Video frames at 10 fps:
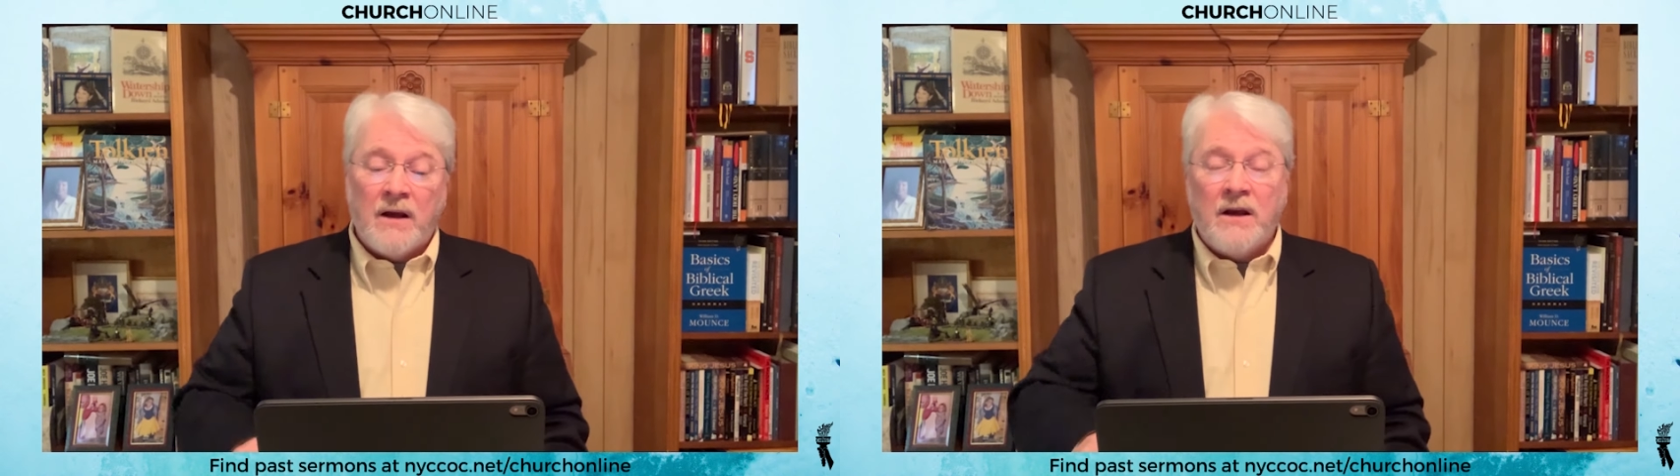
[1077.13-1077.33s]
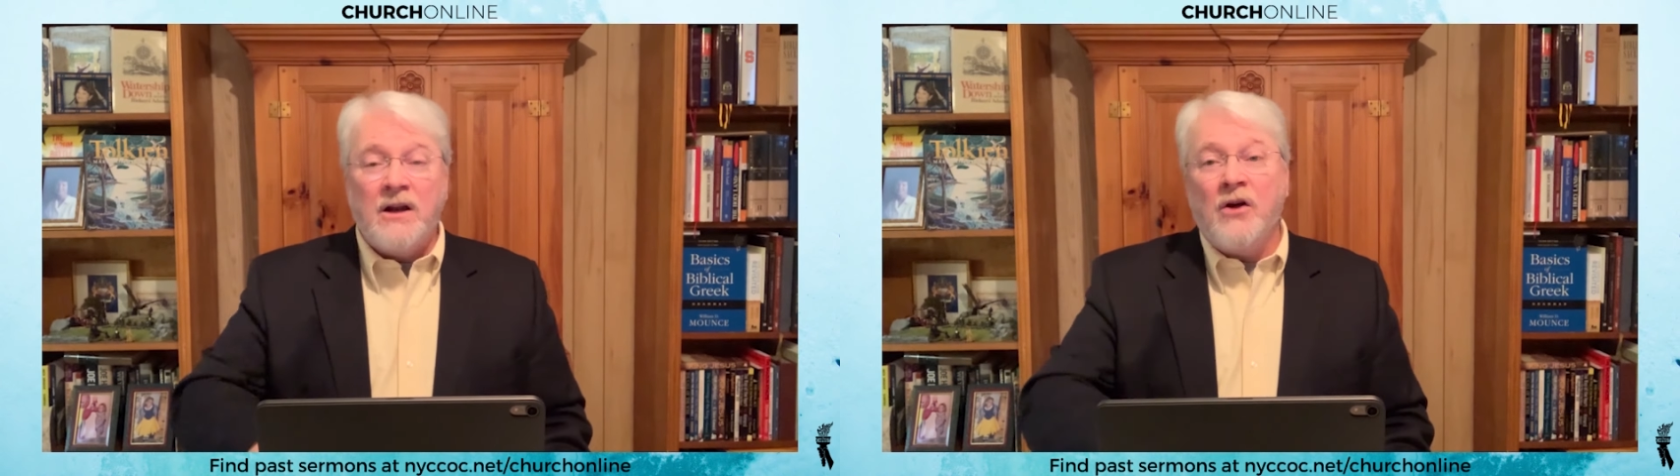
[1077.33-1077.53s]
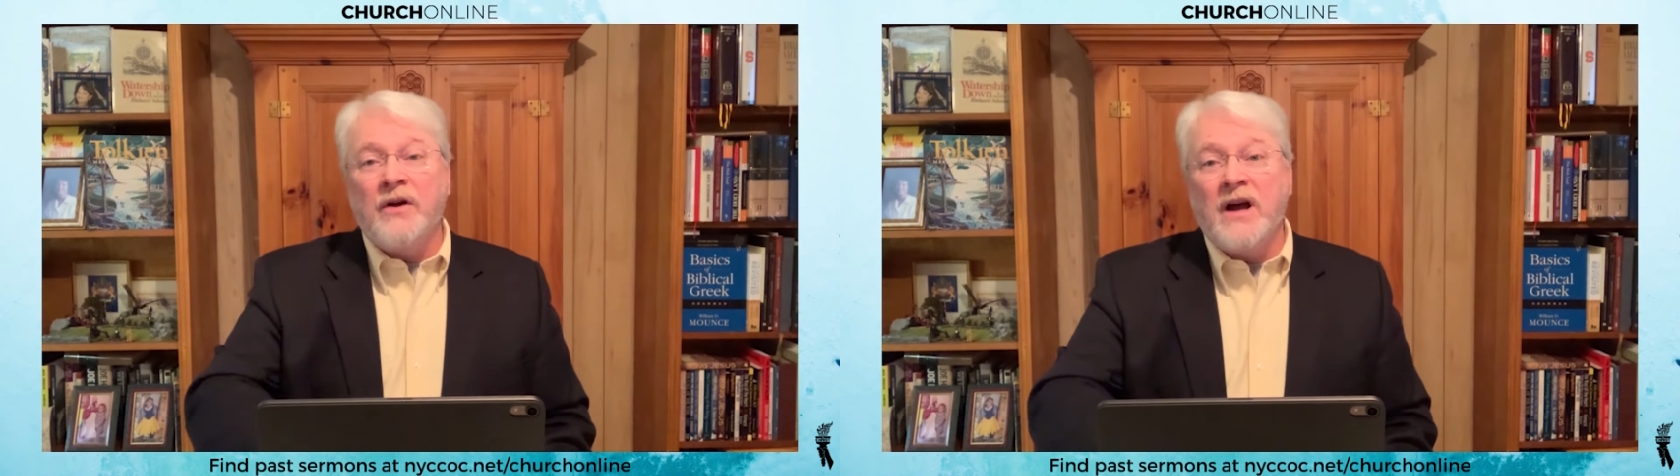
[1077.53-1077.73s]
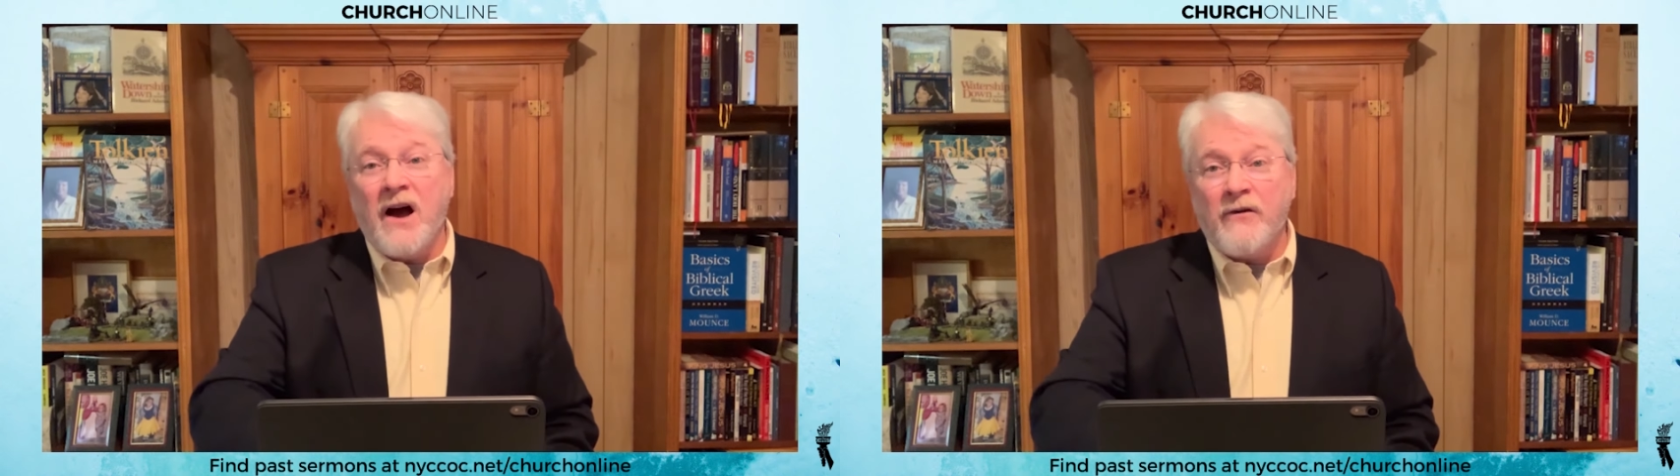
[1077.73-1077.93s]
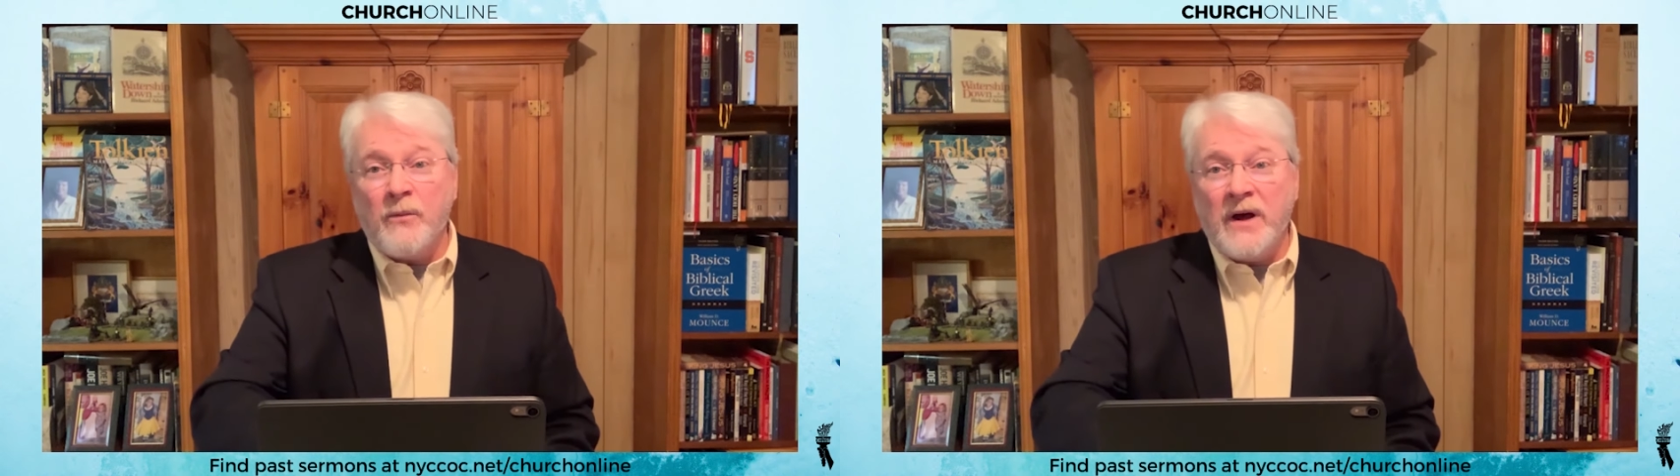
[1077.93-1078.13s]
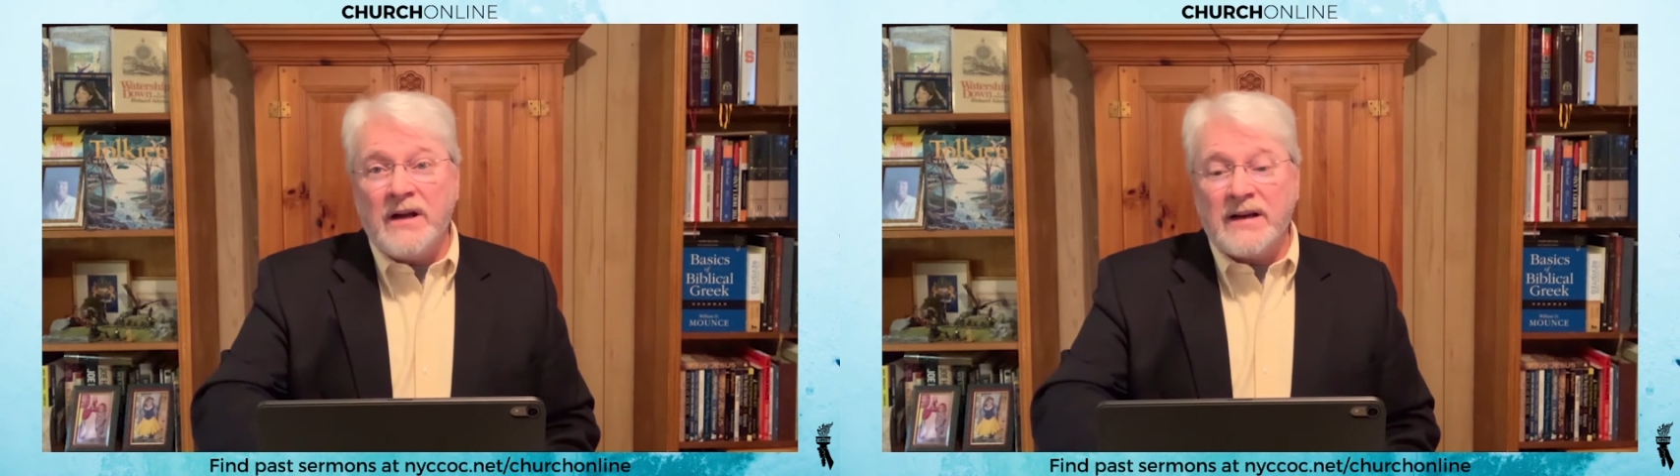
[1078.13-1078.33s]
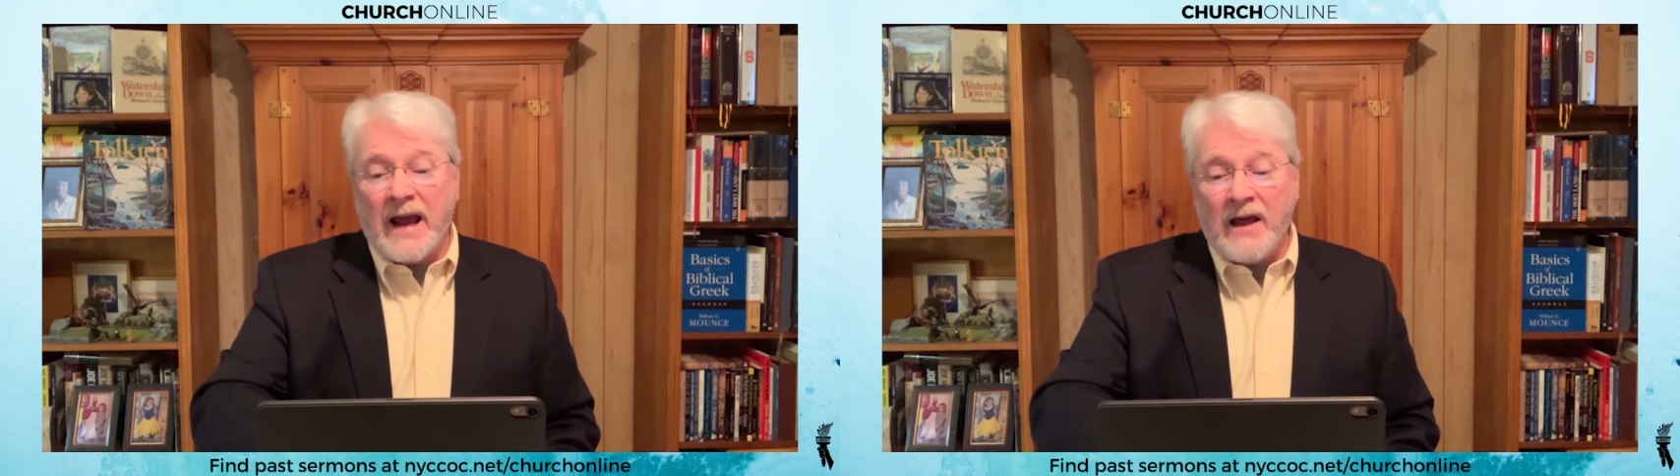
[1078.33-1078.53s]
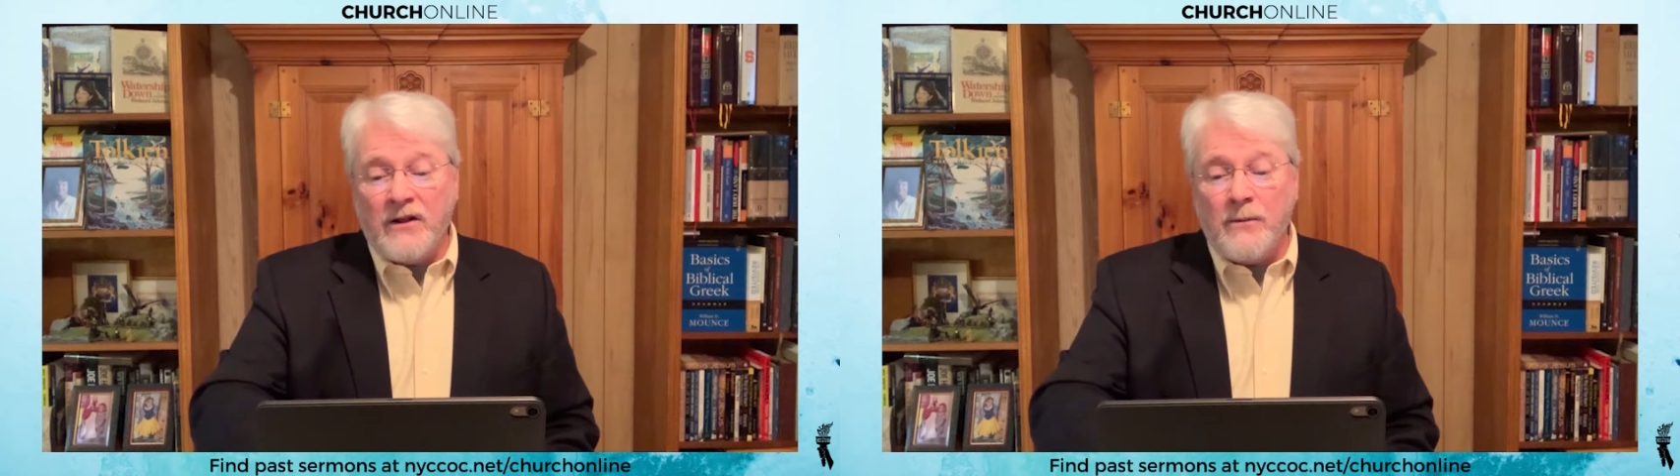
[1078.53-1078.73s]
You know, the government
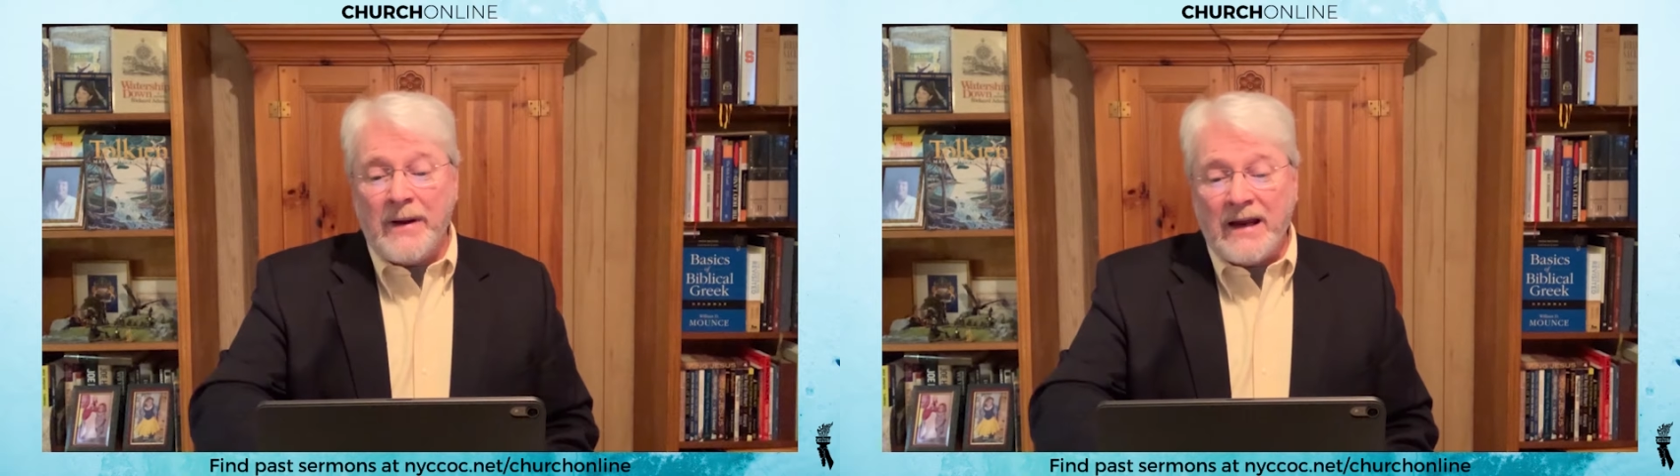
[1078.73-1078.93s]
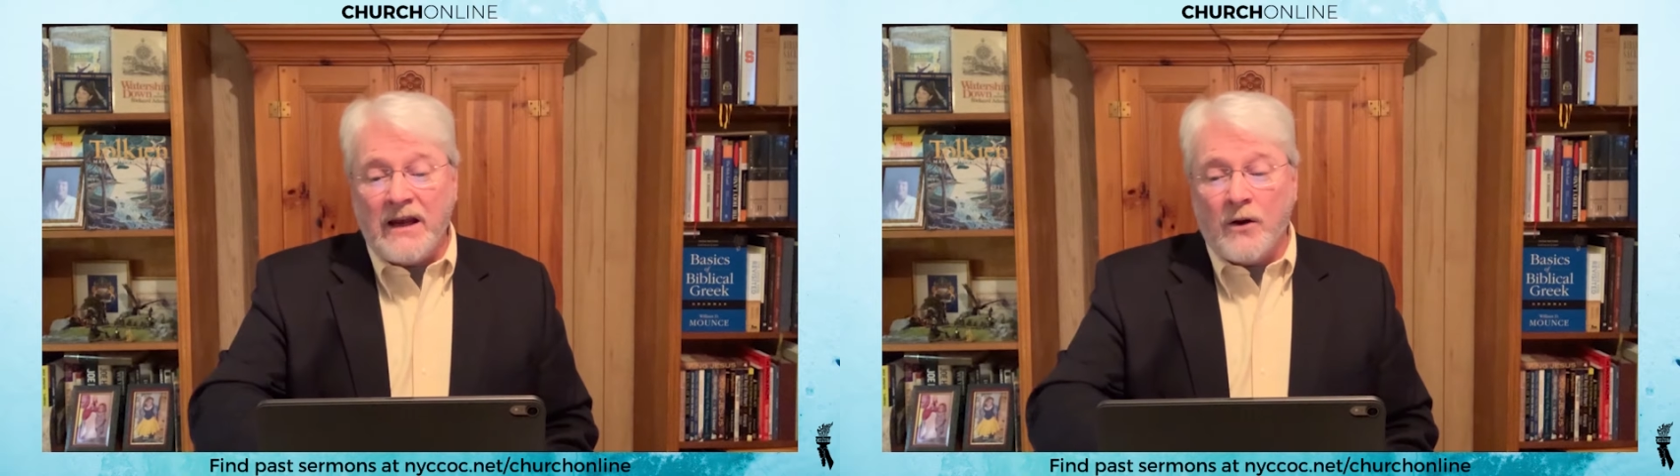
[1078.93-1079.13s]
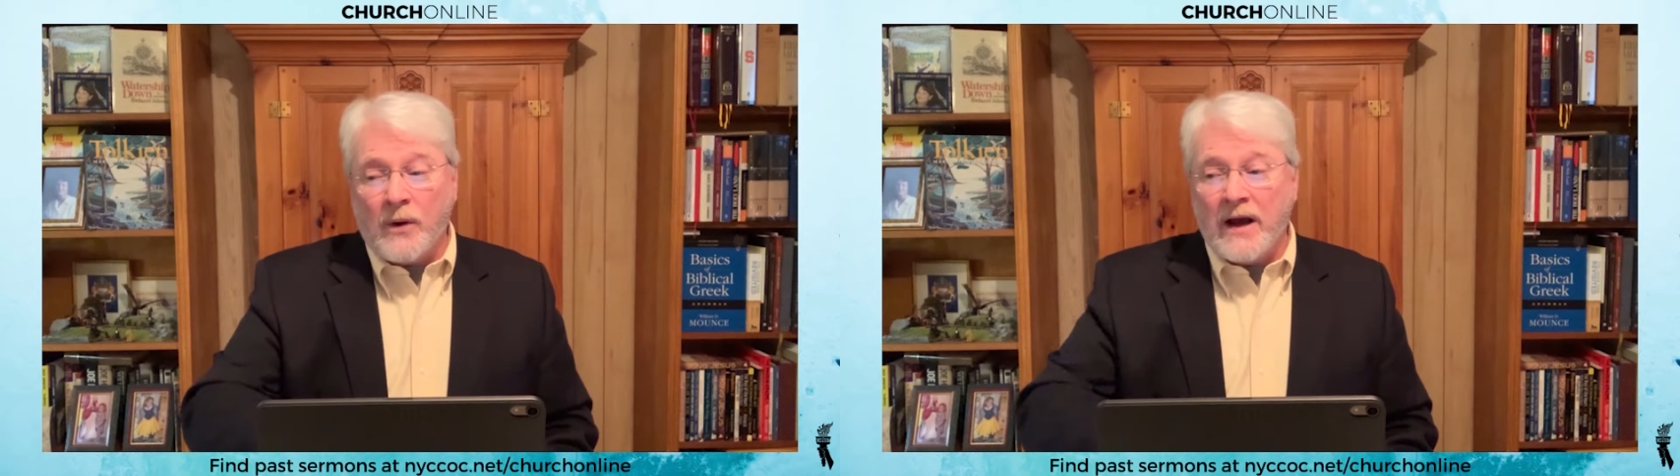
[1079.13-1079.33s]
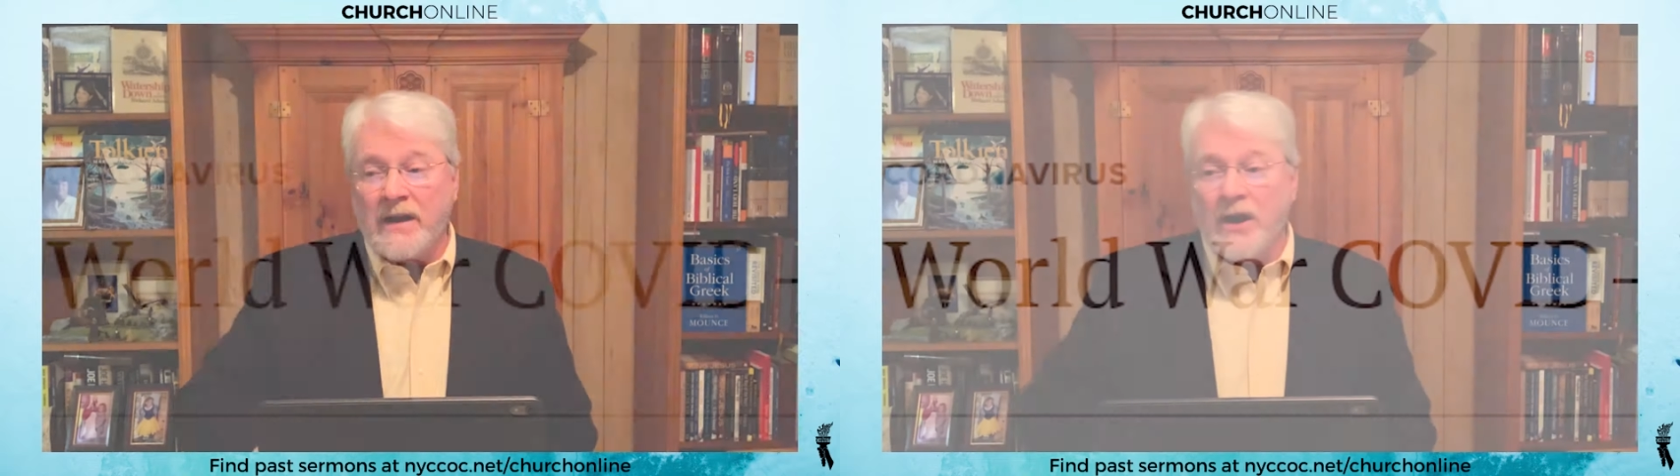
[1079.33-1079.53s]
and the media right